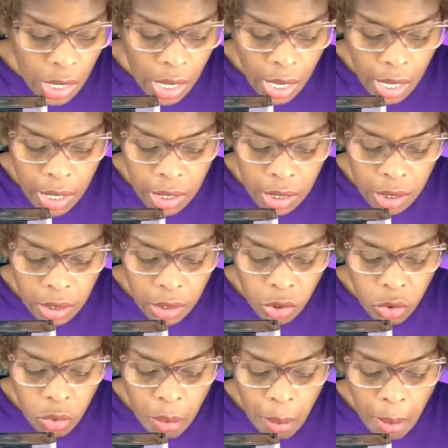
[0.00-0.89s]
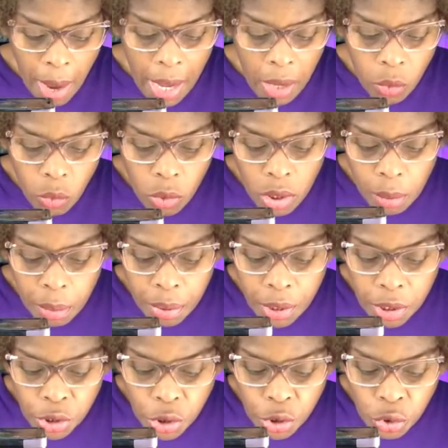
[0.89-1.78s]
And you might want to
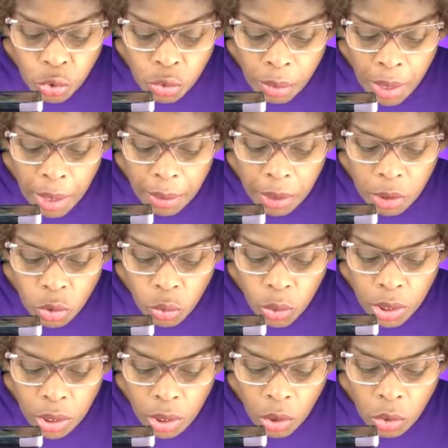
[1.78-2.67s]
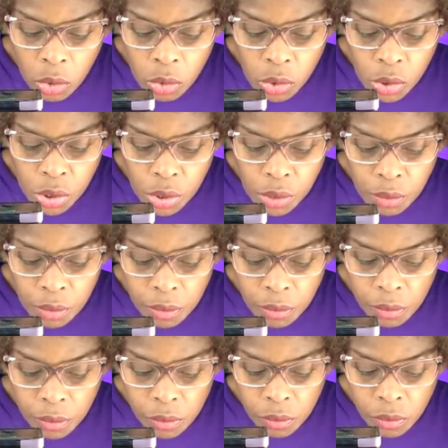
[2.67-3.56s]
put 2, maybe 3 coats
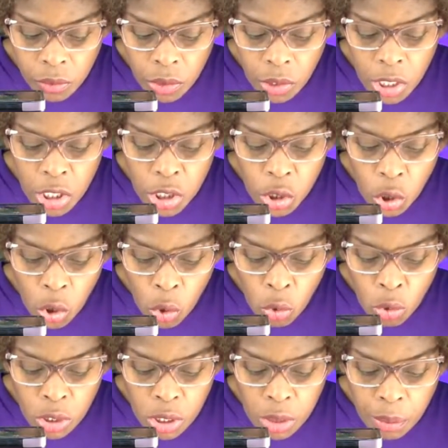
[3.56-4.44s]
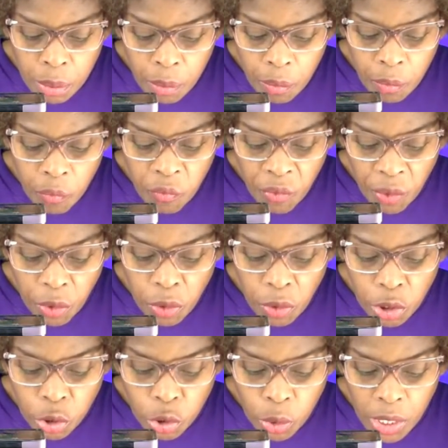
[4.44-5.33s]
because the gold is
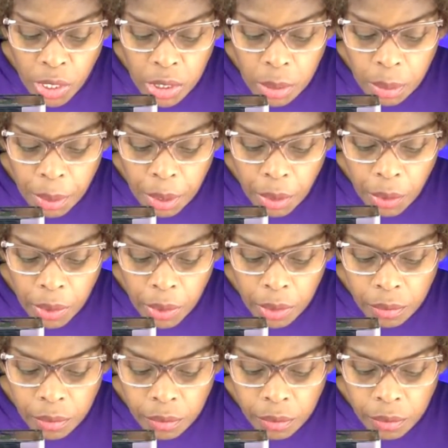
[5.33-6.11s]
fairly transparent.